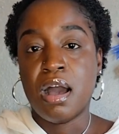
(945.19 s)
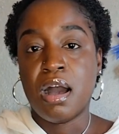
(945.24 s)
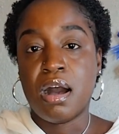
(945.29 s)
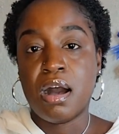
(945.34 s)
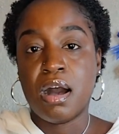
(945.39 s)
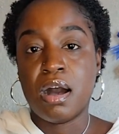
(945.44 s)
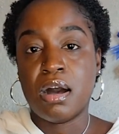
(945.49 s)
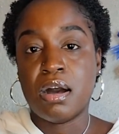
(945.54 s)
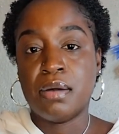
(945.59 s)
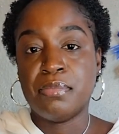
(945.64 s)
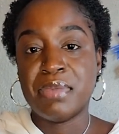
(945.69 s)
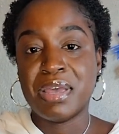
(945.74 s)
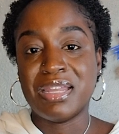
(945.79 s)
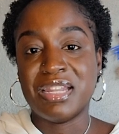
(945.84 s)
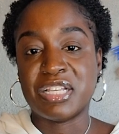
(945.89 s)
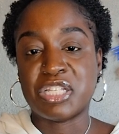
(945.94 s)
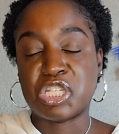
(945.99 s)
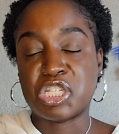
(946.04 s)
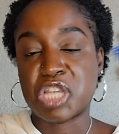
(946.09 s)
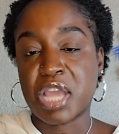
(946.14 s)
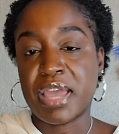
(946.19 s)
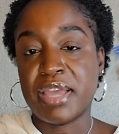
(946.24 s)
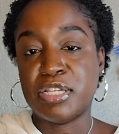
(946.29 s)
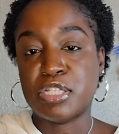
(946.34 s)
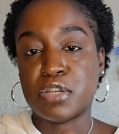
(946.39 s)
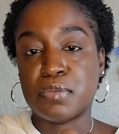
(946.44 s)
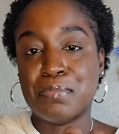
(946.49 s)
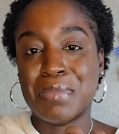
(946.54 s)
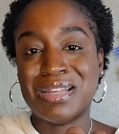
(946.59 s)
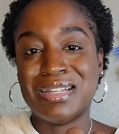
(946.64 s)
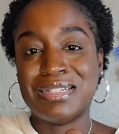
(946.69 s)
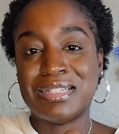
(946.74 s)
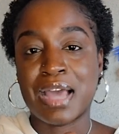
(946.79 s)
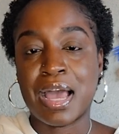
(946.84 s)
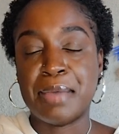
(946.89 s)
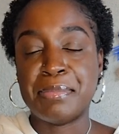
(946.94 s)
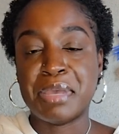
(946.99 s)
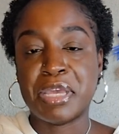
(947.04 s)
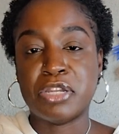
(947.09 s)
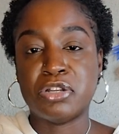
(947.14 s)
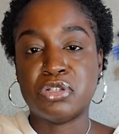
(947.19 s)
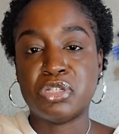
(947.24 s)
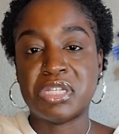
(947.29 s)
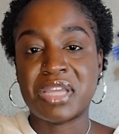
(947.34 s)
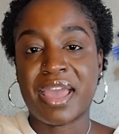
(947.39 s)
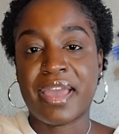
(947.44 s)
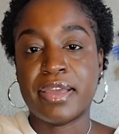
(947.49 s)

an exchange of money, time, energy,